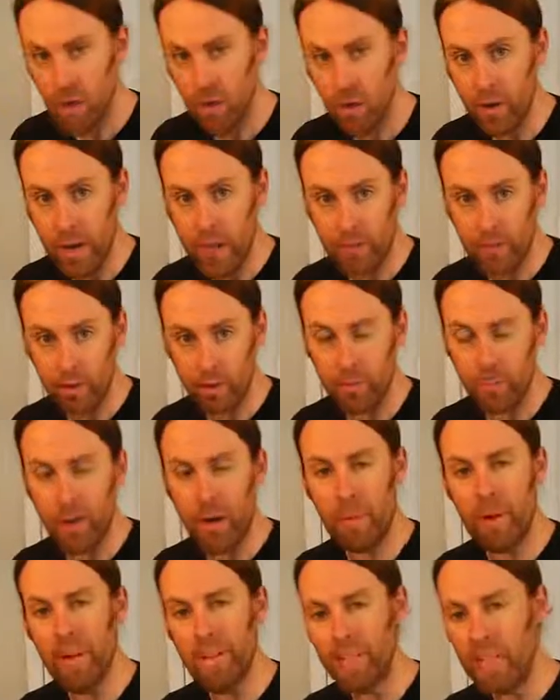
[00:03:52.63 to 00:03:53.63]
Okay, so it's been
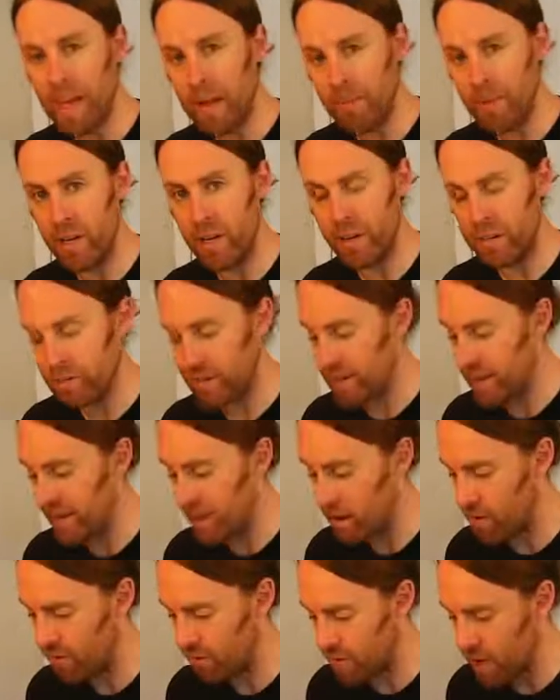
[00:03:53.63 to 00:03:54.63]
about 10 minutes in the
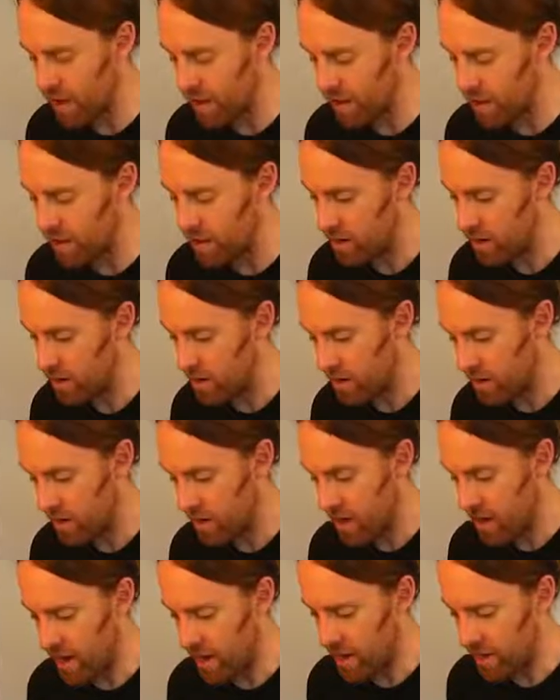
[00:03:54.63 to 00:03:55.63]
air fryer
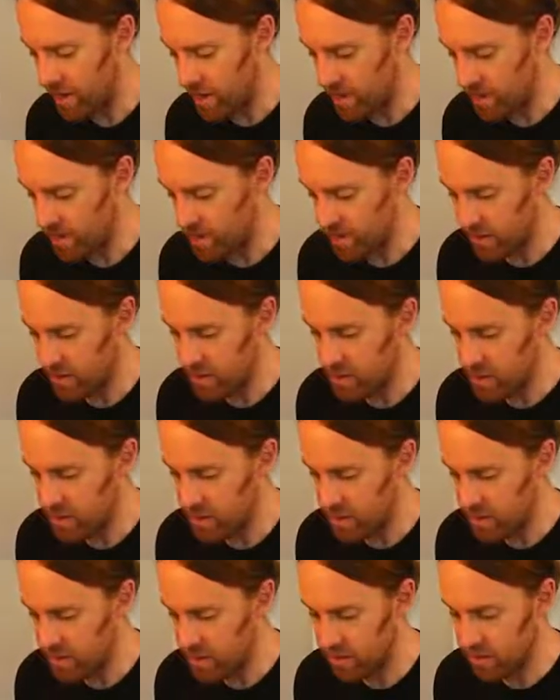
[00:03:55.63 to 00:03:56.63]
and
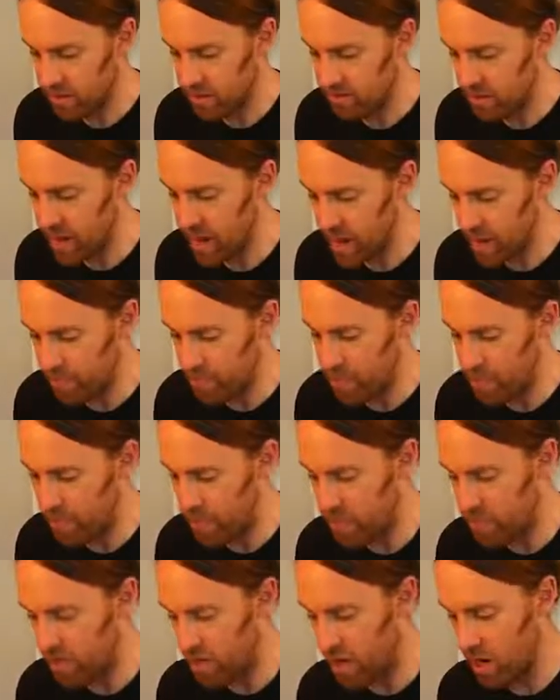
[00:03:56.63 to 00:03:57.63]
these
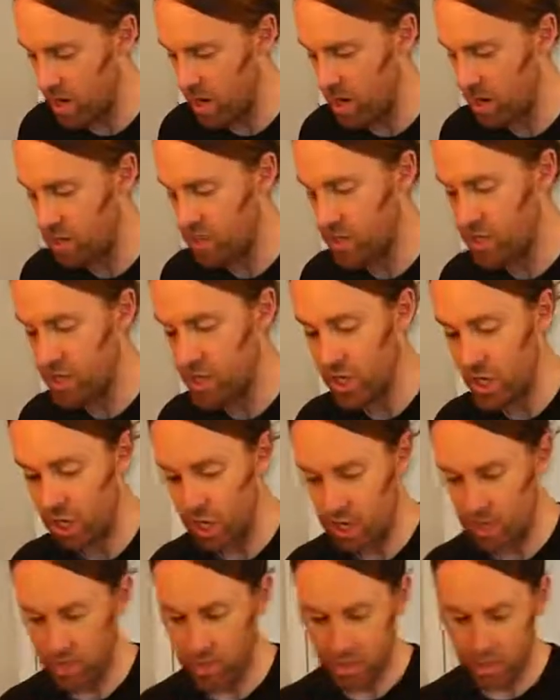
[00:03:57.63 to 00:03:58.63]
poppers are
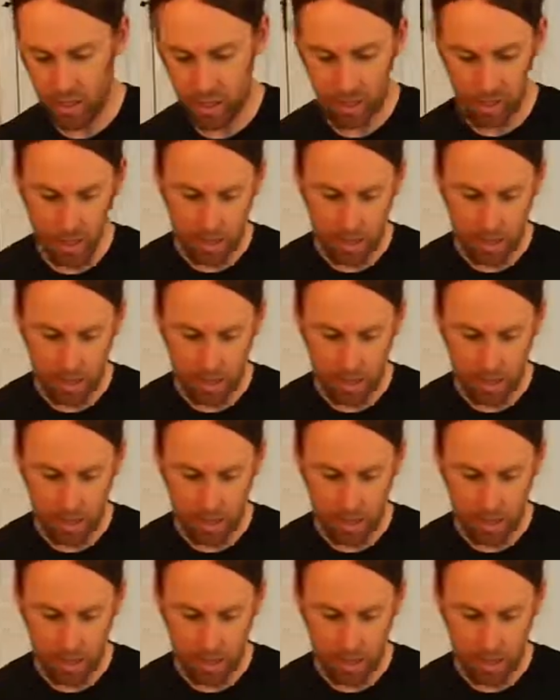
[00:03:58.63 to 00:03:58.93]
done